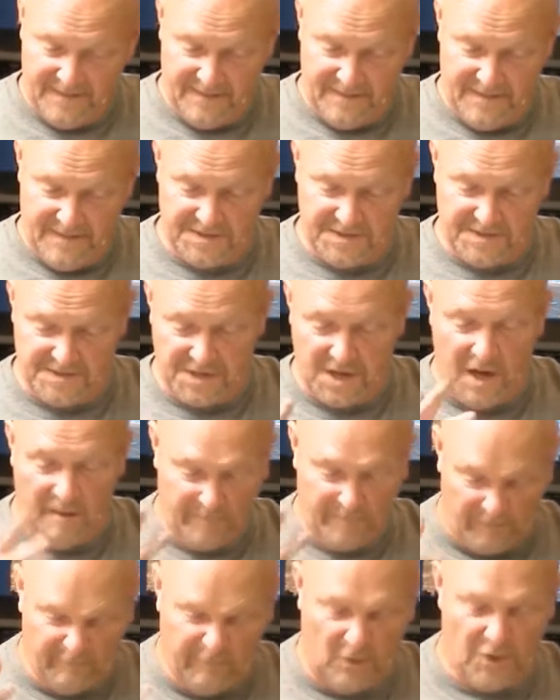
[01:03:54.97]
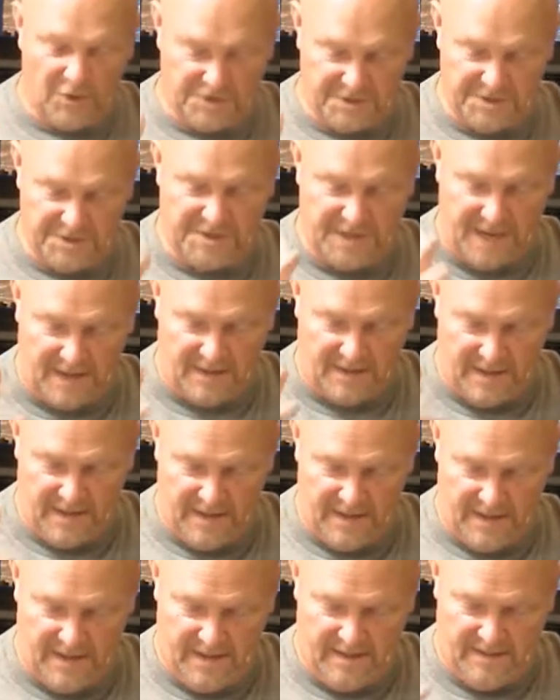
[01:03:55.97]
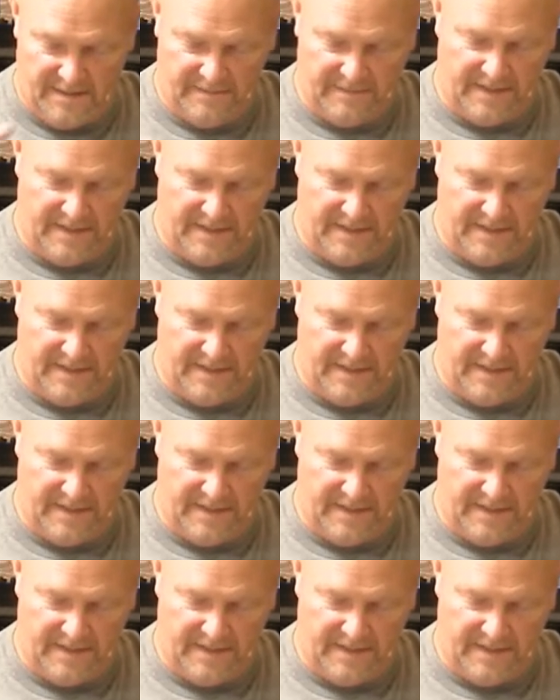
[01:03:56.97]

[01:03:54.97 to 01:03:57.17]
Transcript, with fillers: this is a couple of verses, and I'll, and